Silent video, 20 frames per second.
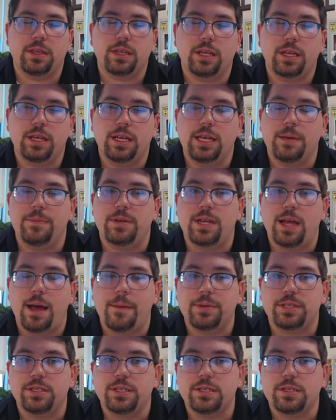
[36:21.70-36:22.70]

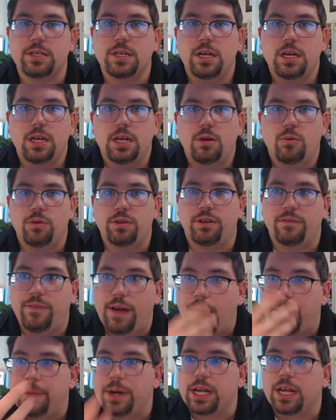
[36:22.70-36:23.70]
hematemesis, where they're
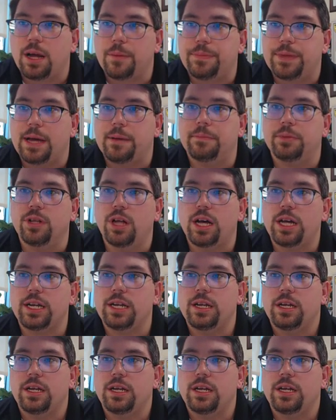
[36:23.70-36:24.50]
vomiting up that blood.